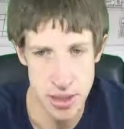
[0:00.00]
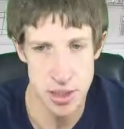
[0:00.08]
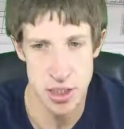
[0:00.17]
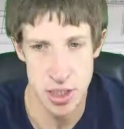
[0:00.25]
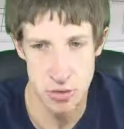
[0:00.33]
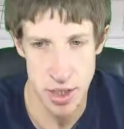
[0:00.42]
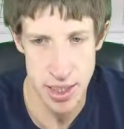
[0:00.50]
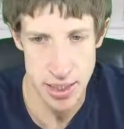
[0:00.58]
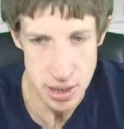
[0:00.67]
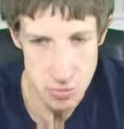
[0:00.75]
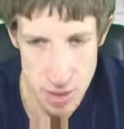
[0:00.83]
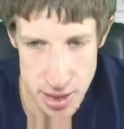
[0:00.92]
So uh, I
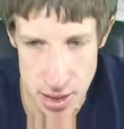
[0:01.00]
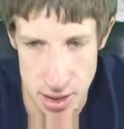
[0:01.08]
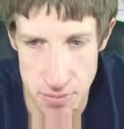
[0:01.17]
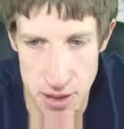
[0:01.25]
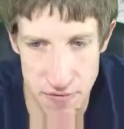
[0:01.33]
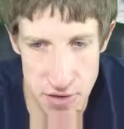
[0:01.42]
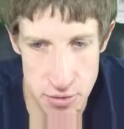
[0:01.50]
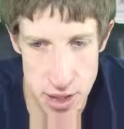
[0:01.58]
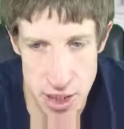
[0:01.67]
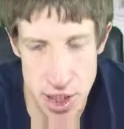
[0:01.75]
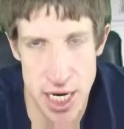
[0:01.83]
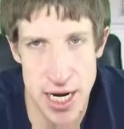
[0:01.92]
just want to talk about a few of
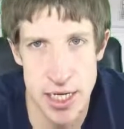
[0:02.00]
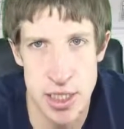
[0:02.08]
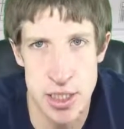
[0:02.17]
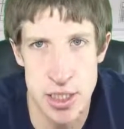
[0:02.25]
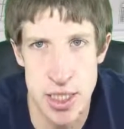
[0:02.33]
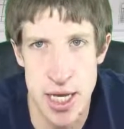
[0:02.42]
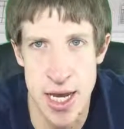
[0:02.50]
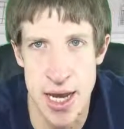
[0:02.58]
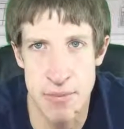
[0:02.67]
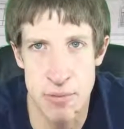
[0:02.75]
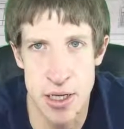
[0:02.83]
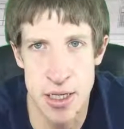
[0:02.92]
the changes that
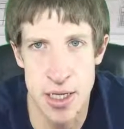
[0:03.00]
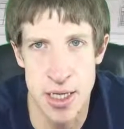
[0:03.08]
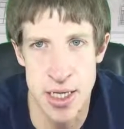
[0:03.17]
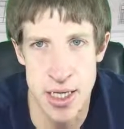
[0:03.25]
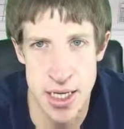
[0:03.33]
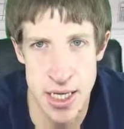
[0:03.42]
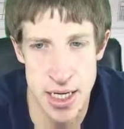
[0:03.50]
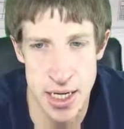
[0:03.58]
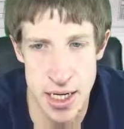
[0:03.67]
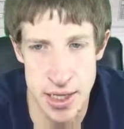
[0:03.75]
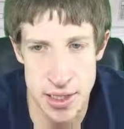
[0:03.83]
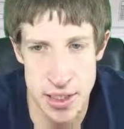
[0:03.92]
happened in
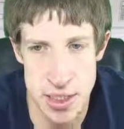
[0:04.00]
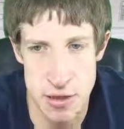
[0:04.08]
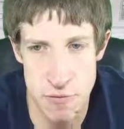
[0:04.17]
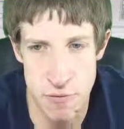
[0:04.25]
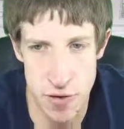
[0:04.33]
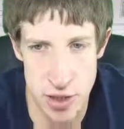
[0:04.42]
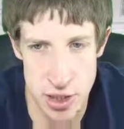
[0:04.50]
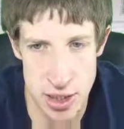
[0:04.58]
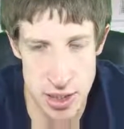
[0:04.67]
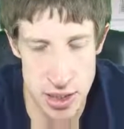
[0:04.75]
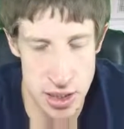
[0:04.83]
uh, this new version.